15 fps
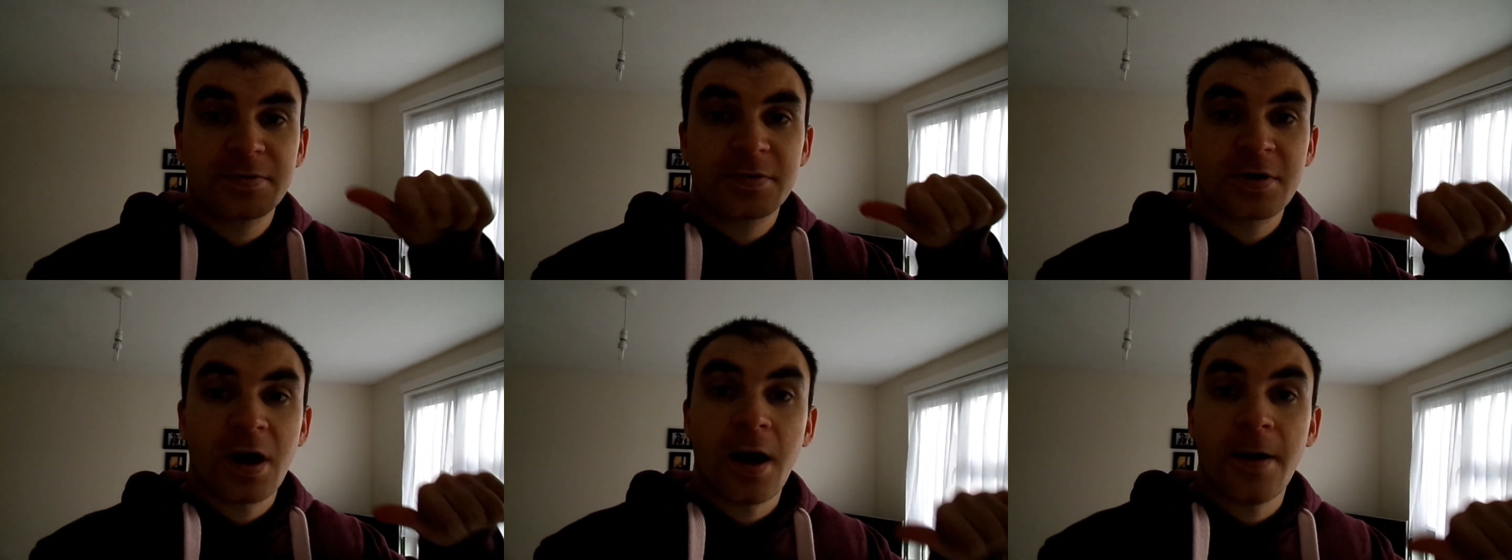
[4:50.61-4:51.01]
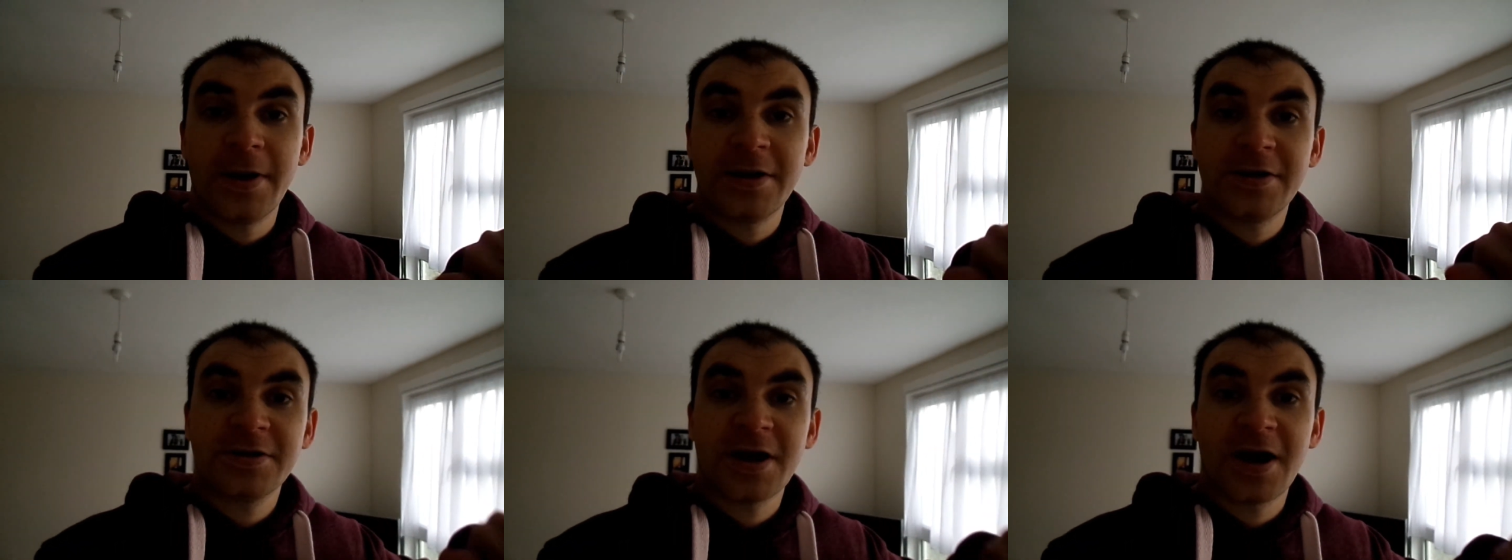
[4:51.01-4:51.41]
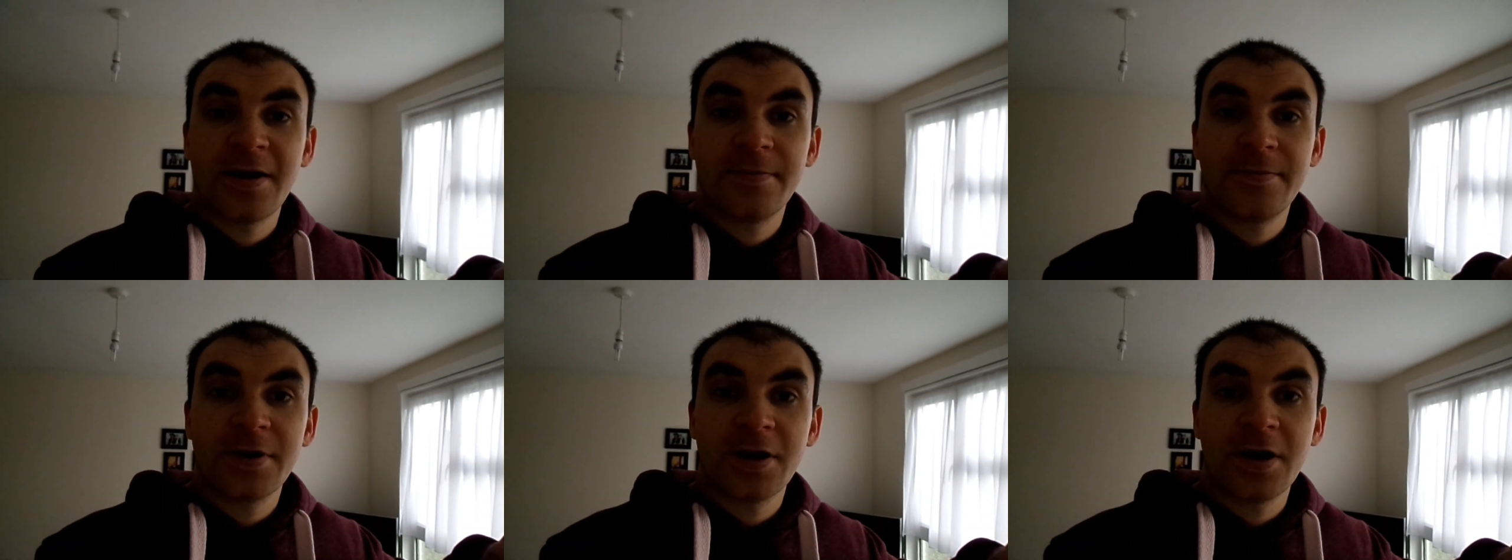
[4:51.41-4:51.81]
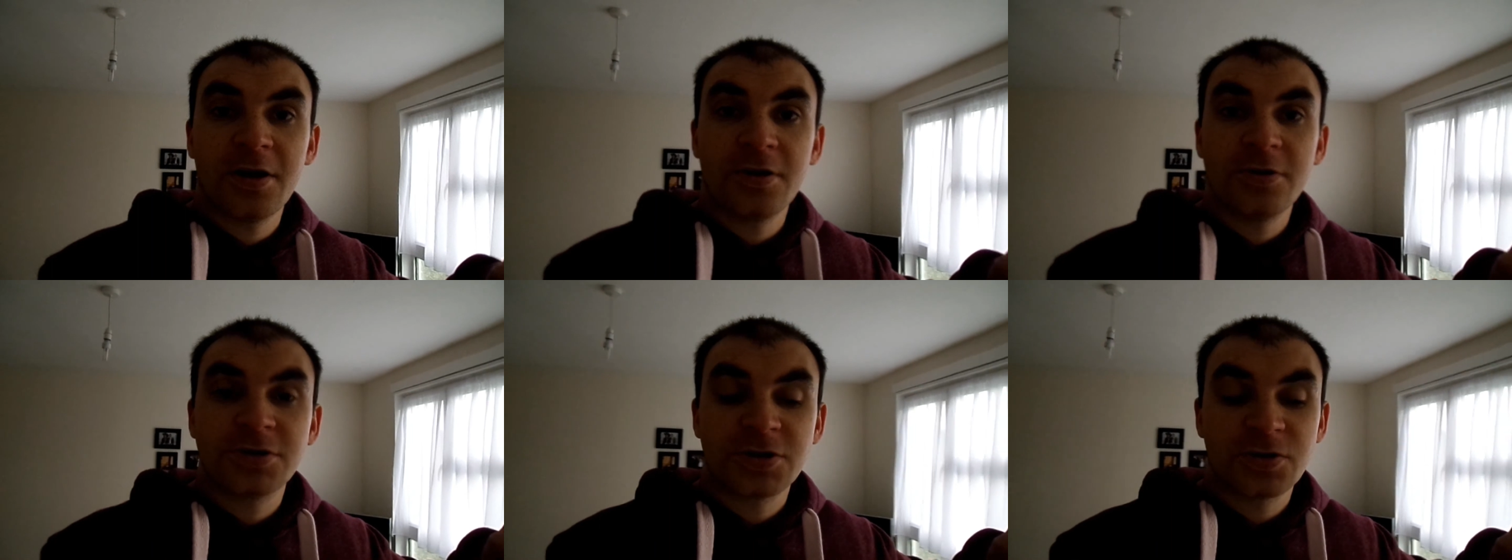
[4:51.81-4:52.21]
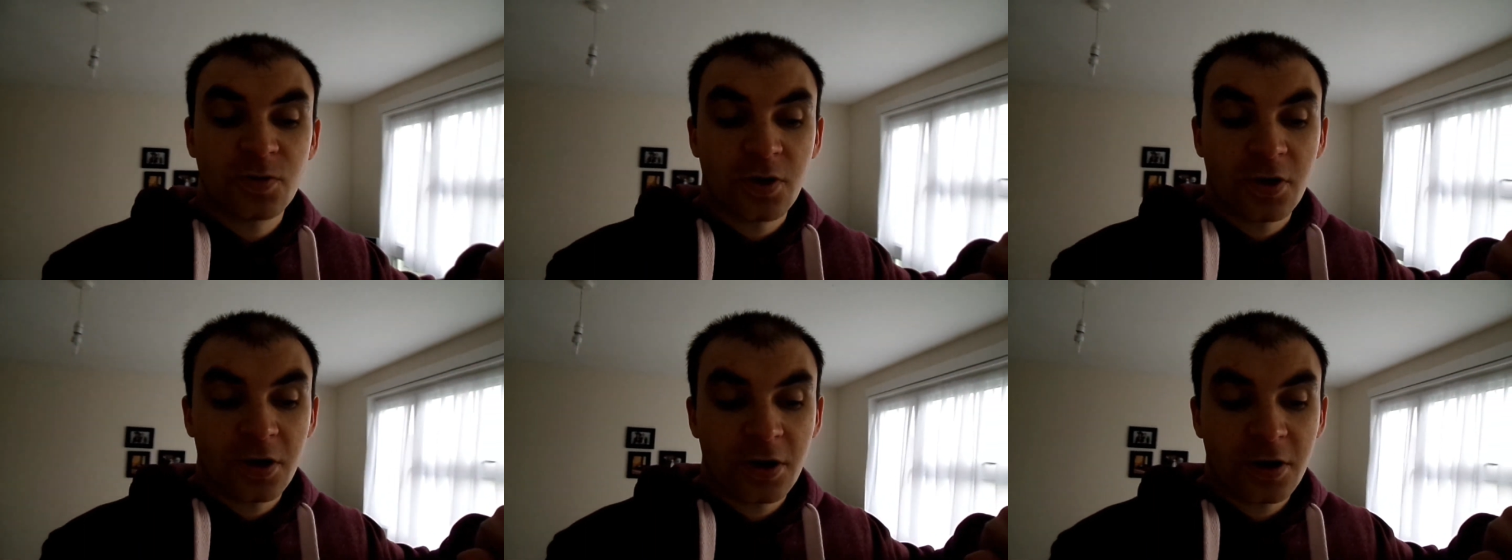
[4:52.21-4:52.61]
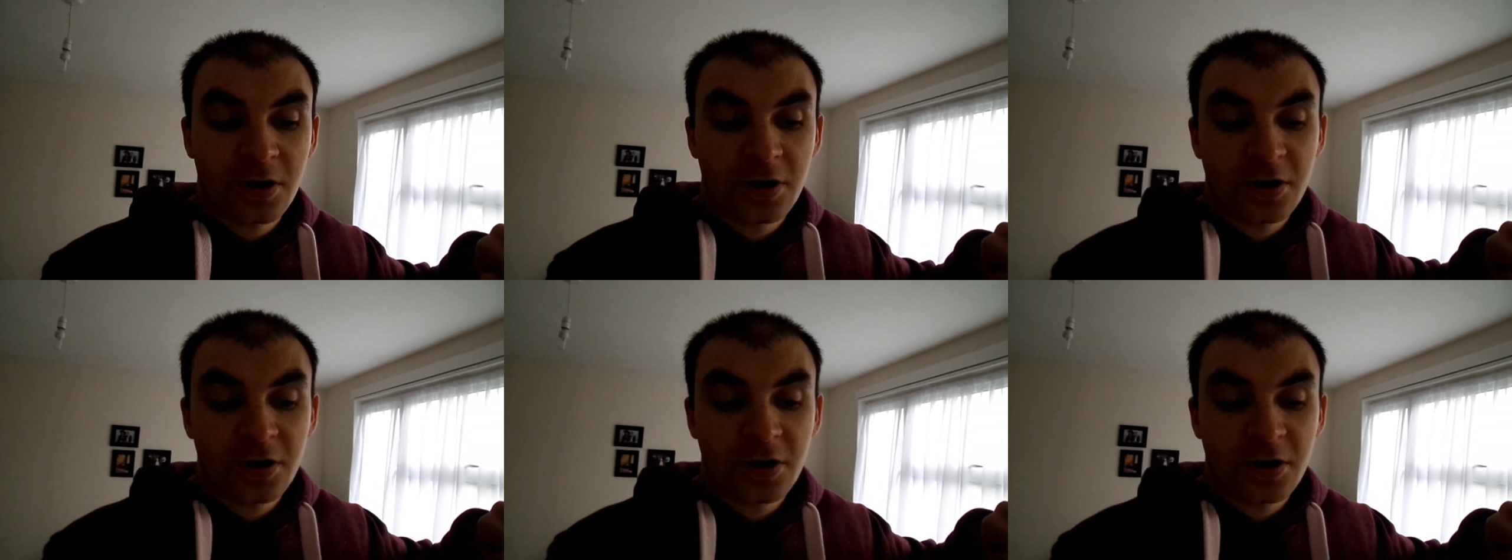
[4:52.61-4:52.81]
Comment down below to what